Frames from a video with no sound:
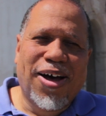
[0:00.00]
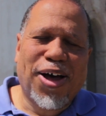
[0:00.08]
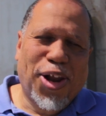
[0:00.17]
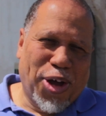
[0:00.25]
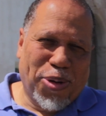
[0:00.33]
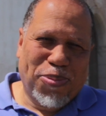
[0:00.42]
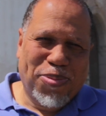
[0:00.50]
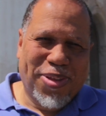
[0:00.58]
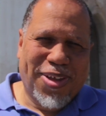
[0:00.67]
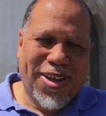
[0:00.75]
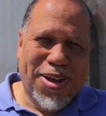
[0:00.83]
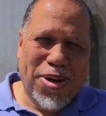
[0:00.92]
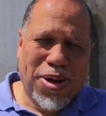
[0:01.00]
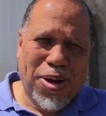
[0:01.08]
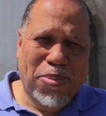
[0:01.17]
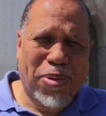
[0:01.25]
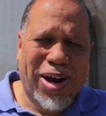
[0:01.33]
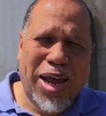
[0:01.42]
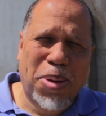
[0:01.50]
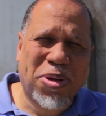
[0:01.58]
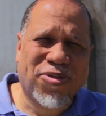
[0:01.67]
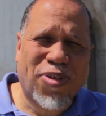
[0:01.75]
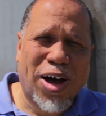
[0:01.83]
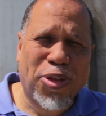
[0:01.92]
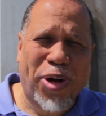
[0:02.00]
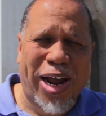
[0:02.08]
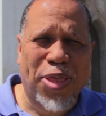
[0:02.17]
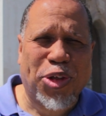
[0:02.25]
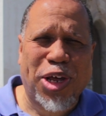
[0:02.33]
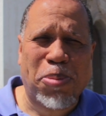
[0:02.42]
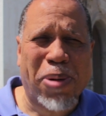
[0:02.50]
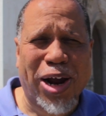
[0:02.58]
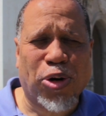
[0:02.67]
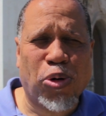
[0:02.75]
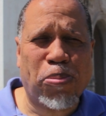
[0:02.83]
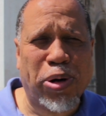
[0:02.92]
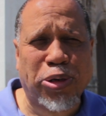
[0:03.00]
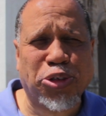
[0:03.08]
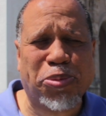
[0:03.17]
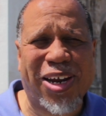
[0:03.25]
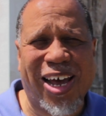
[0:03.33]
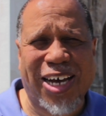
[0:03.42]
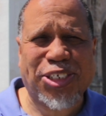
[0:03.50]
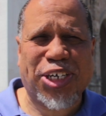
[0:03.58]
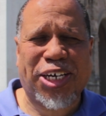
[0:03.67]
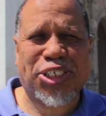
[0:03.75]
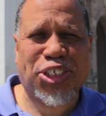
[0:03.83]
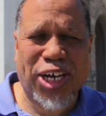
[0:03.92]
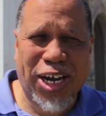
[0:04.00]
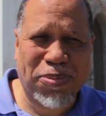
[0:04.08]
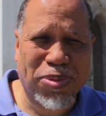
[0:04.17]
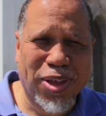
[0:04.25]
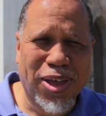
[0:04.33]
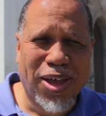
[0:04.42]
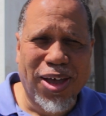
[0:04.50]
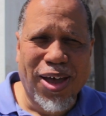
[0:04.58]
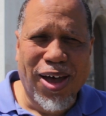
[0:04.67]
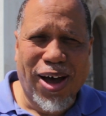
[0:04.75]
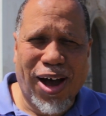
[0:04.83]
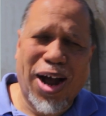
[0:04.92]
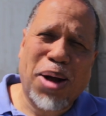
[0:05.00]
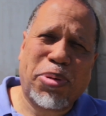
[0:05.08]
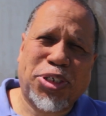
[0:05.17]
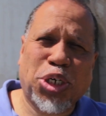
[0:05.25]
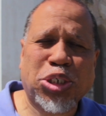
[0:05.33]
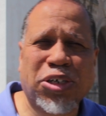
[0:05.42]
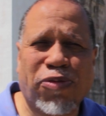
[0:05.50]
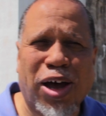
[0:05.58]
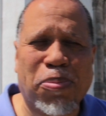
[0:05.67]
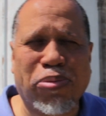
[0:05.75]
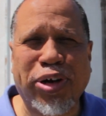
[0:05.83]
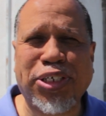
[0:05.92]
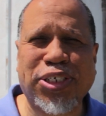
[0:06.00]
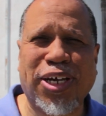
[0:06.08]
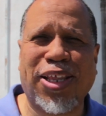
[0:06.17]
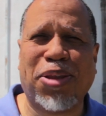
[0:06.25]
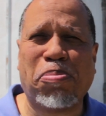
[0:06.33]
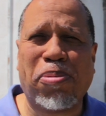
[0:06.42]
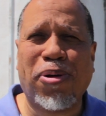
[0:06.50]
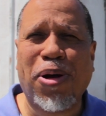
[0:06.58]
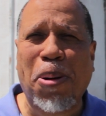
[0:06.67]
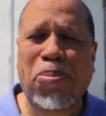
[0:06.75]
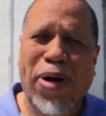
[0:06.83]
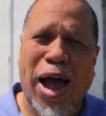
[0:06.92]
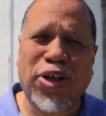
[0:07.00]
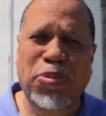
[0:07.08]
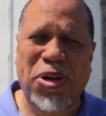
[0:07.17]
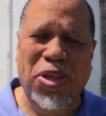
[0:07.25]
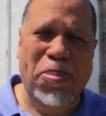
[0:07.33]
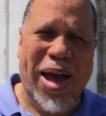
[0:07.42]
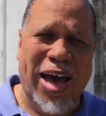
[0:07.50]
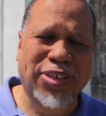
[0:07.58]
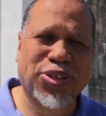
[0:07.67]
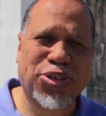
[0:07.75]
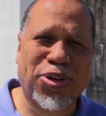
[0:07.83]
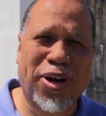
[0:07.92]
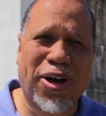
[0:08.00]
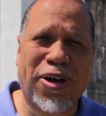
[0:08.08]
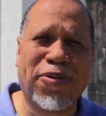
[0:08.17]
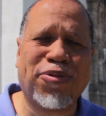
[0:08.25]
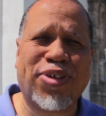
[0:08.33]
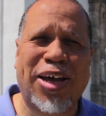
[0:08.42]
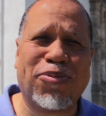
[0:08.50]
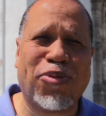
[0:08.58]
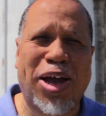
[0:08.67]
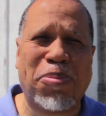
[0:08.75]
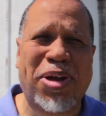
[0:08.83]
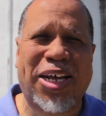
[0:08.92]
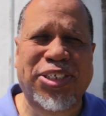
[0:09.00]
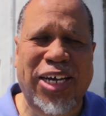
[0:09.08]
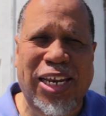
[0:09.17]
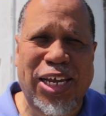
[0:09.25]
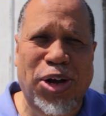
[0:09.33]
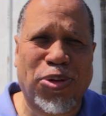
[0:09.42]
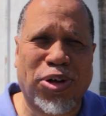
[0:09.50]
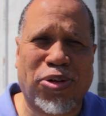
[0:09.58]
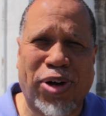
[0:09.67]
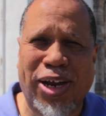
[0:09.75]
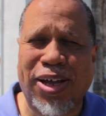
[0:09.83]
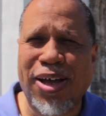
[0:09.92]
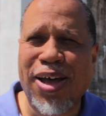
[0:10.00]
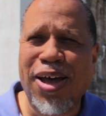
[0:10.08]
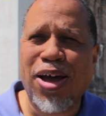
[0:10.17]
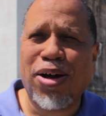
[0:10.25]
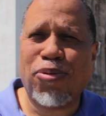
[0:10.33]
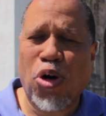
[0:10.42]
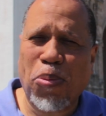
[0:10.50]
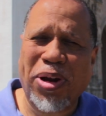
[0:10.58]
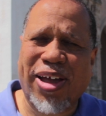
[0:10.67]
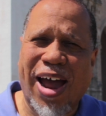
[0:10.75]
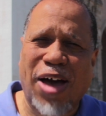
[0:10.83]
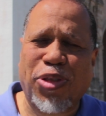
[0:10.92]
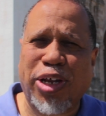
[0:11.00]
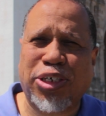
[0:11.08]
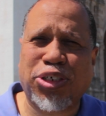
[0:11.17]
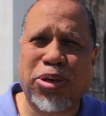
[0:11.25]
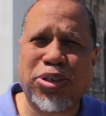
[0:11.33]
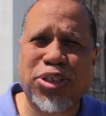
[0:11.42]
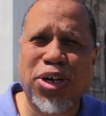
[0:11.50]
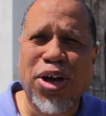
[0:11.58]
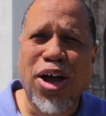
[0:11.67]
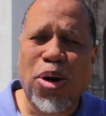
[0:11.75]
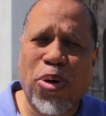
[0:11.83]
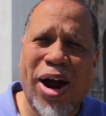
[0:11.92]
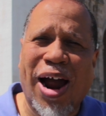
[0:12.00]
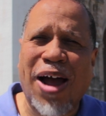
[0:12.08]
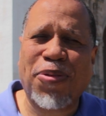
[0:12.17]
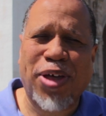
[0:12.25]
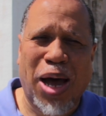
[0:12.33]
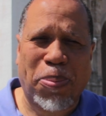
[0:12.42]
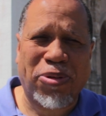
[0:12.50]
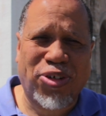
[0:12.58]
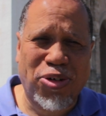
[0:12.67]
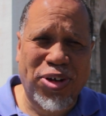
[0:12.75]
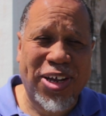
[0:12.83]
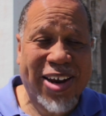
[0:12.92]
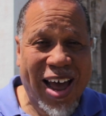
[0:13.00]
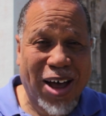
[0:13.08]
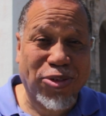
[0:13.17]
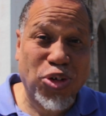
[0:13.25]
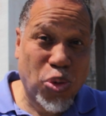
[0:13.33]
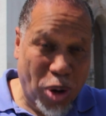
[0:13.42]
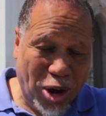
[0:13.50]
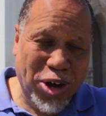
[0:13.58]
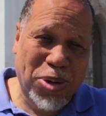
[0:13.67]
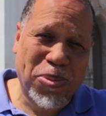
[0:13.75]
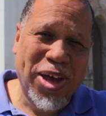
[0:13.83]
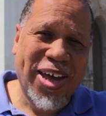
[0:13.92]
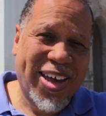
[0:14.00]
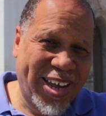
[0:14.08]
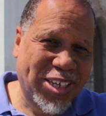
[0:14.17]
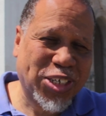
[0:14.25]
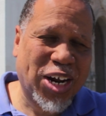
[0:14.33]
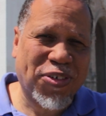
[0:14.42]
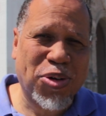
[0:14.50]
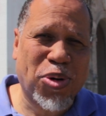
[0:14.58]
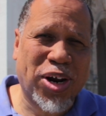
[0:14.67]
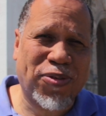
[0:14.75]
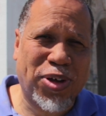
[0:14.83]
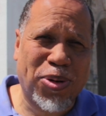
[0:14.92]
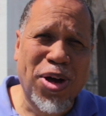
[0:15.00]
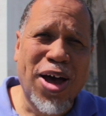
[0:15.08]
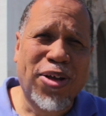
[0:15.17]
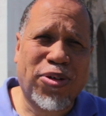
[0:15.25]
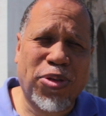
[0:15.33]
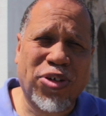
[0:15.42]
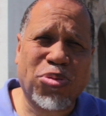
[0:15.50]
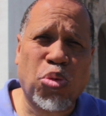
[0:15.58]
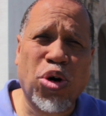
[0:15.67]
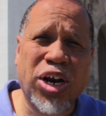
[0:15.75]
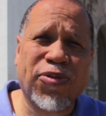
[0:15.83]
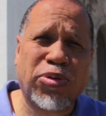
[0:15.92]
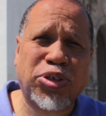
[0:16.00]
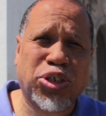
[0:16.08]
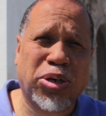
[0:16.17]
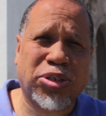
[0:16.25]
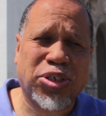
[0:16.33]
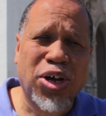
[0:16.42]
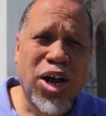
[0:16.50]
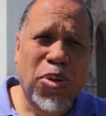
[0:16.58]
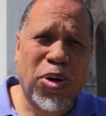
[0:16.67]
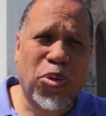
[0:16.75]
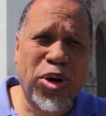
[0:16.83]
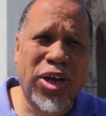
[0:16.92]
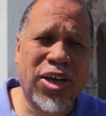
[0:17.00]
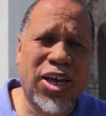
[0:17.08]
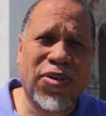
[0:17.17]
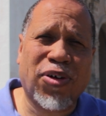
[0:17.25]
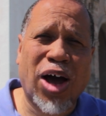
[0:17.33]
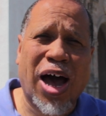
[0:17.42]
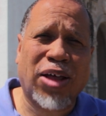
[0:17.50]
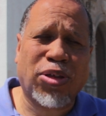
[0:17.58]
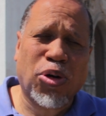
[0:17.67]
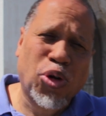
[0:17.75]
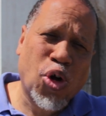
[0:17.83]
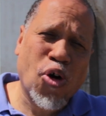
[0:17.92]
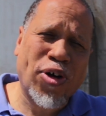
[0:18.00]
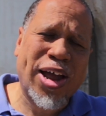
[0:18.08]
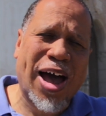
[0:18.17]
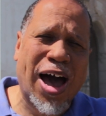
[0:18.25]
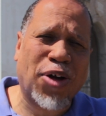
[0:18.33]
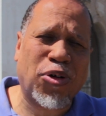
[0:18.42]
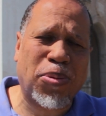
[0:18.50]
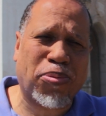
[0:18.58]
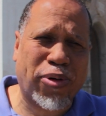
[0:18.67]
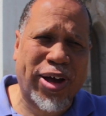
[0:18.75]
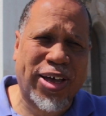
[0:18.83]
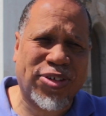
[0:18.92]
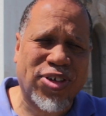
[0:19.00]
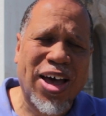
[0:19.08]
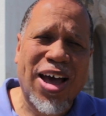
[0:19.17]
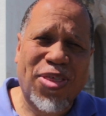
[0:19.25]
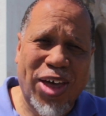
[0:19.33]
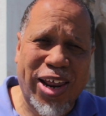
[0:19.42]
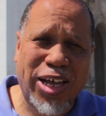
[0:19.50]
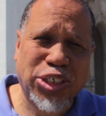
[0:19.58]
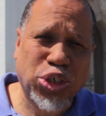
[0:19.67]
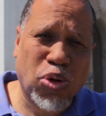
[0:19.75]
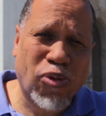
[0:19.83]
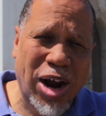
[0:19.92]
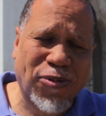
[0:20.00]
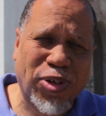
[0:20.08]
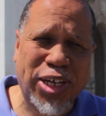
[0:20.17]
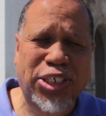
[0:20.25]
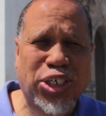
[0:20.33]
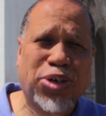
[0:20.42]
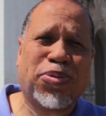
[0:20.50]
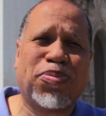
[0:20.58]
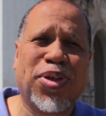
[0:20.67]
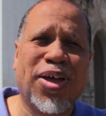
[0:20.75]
Hello, my name is Father Anthony Michael Bozeman, SSJ. I am a Josephite priest and proud to be the pastor of St. Raymond and St. Leo the Great Roman Catholic Church, where I have the opportunity now to welcome each and every one of you to this wonderful church where we give God the glory, honor, and praise that He is so rightfully due.